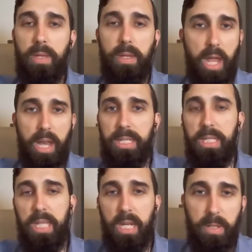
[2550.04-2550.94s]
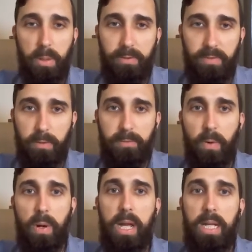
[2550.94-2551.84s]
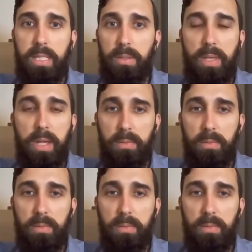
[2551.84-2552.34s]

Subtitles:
lot of this is going to be a review for us.